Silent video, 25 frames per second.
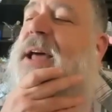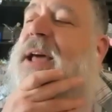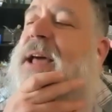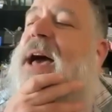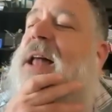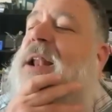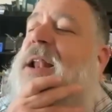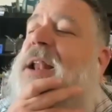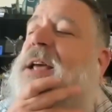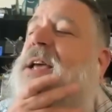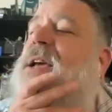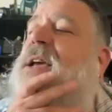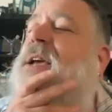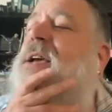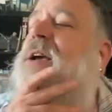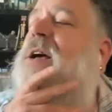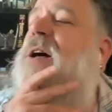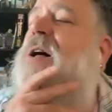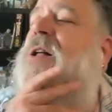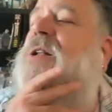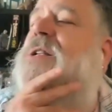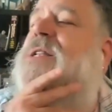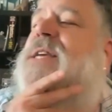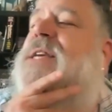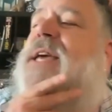alley
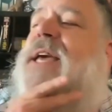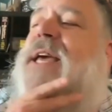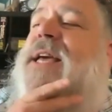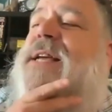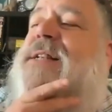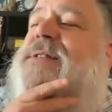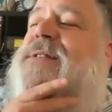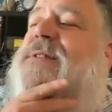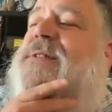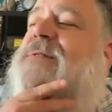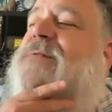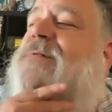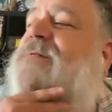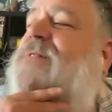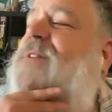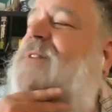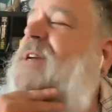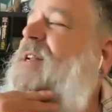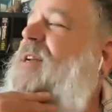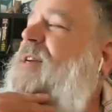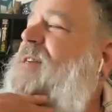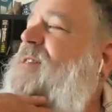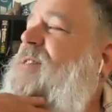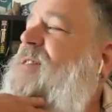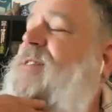called Canton
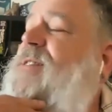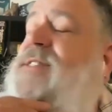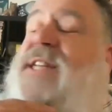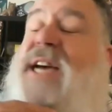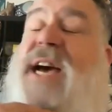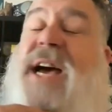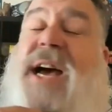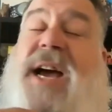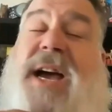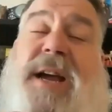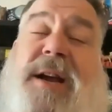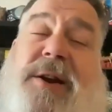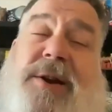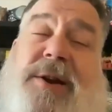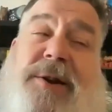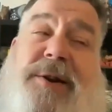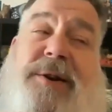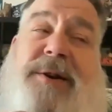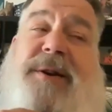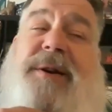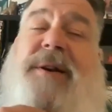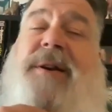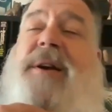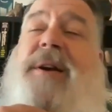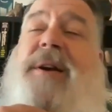Phoenix and Tigard.